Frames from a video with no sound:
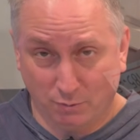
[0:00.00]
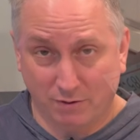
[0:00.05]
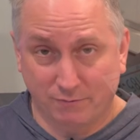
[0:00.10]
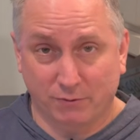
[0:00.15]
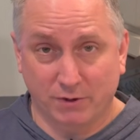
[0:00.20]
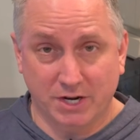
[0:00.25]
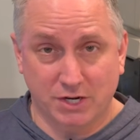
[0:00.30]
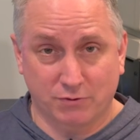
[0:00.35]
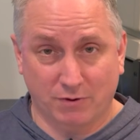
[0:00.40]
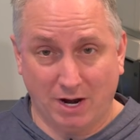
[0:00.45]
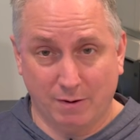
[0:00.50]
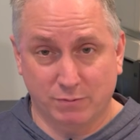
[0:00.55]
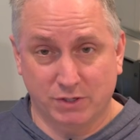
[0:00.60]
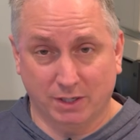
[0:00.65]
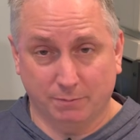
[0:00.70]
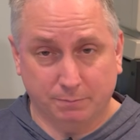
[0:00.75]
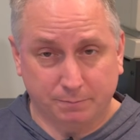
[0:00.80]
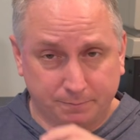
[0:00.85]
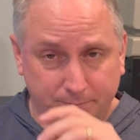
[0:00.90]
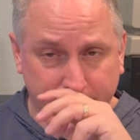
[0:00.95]
one for each RAM
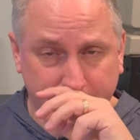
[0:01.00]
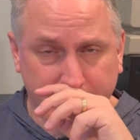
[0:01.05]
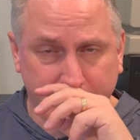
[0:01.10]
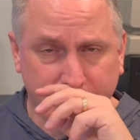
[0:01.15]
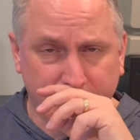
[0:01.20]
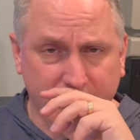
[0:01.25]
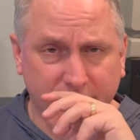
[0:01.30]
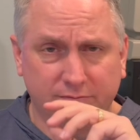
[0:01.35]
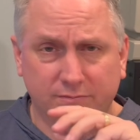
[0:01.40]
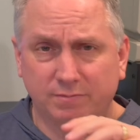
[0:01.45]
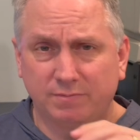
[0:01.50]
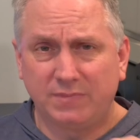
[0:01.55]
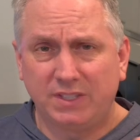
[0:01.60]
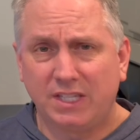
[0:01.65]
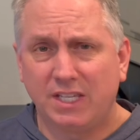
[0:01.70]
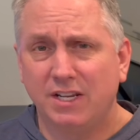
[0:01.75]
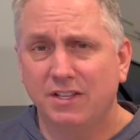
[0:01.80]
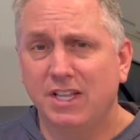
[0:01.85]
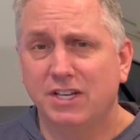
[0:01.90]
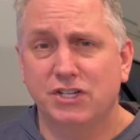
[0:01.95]
chip
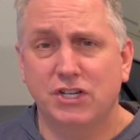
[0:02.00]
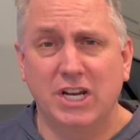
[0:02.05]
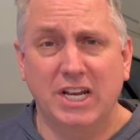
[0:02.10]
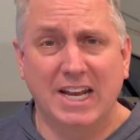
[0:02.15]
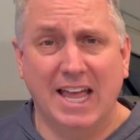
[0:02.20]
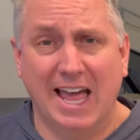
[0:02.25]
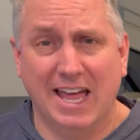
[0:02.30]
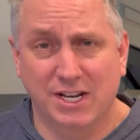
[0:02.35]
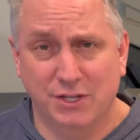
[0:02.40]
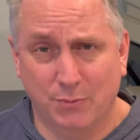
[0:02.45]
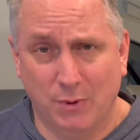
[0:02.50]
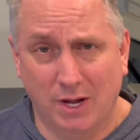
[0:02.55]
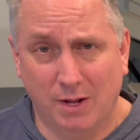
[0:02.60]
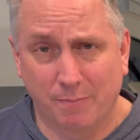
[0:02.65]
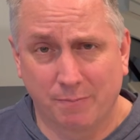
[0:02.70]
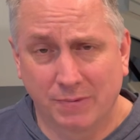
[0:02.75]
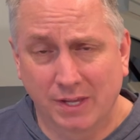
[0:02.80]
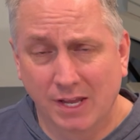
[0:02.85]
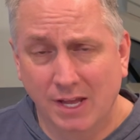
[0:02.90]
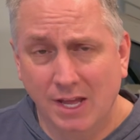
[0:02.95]
that you need to add as
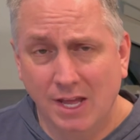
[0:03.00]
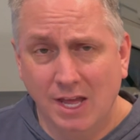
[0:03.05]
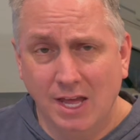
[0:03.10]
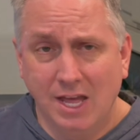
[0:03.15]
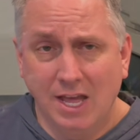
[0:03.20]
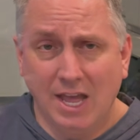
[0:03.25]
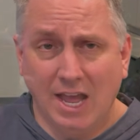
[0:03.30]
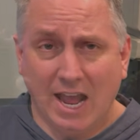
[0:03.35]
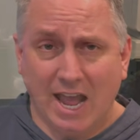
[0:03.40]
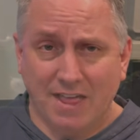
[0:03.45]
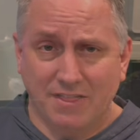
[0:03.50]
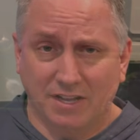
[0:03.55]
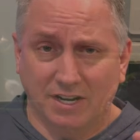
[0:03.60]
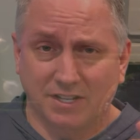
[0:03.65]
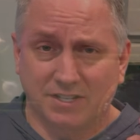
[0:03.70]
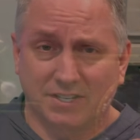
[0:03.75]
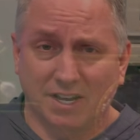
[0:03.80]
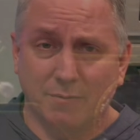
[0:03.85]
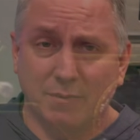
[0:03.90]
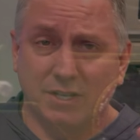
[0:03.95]
well. And then
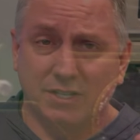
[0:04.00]
in some